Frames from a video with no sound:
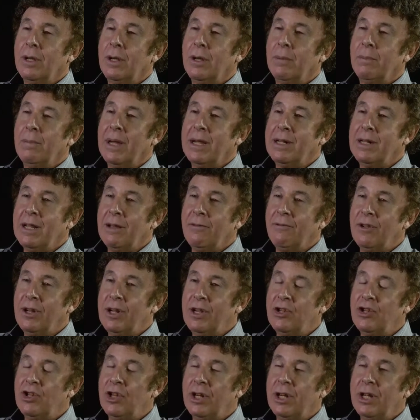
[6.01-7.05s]
uh, by
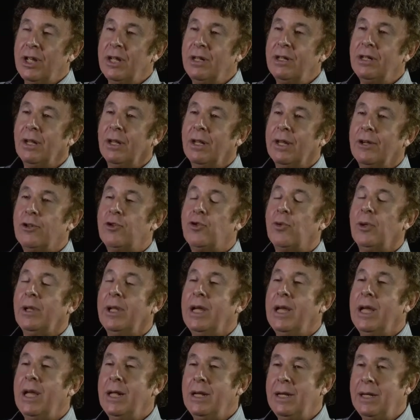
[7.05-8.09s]
definition,
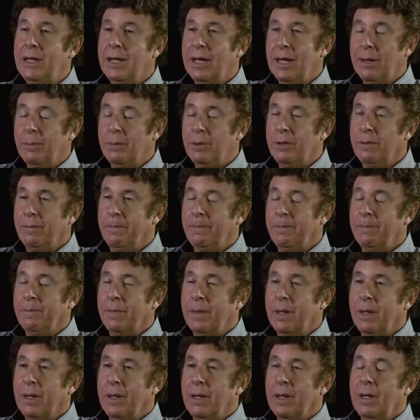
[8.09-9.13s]
intellectually handicapped.
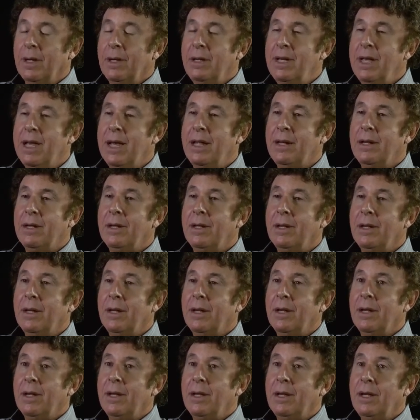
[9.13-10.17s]
Yet,
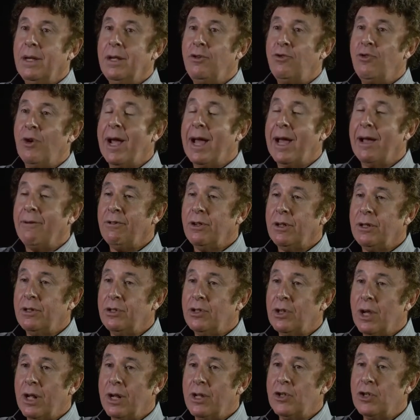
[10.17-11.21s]
he
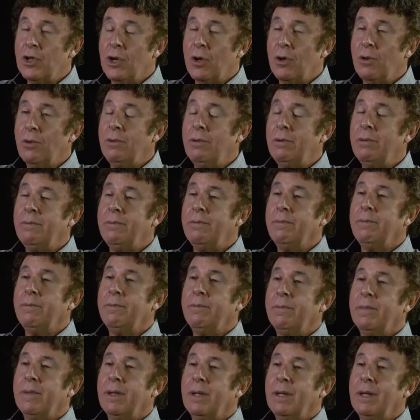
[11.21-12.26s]
travels on his own,
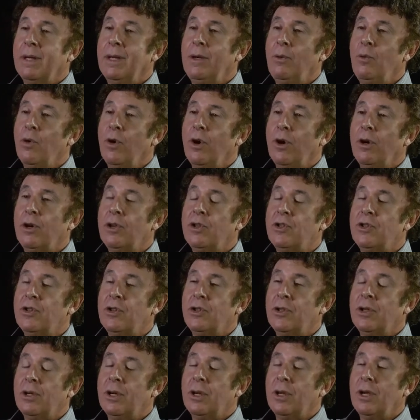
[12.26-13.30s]
he
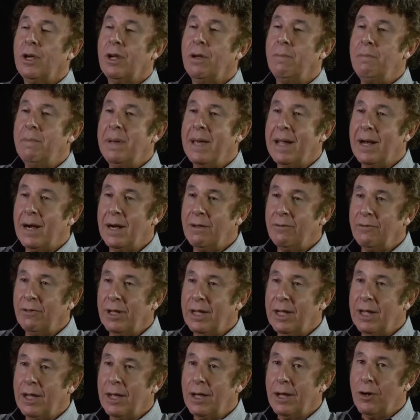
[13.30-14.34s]
works
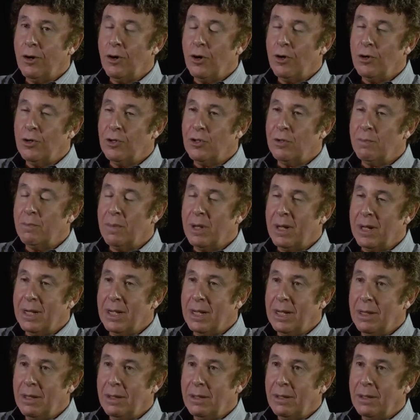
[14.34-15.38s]
competitively and earns
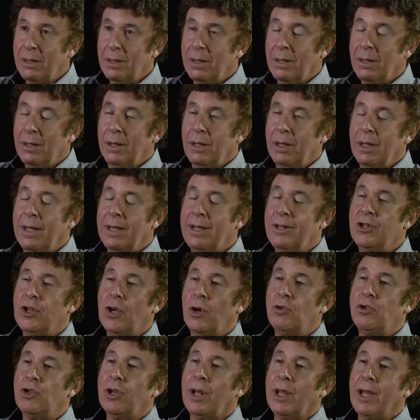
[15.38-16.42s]
money, he
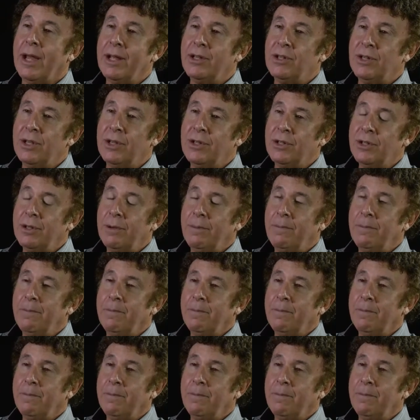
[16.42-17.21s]
socializes.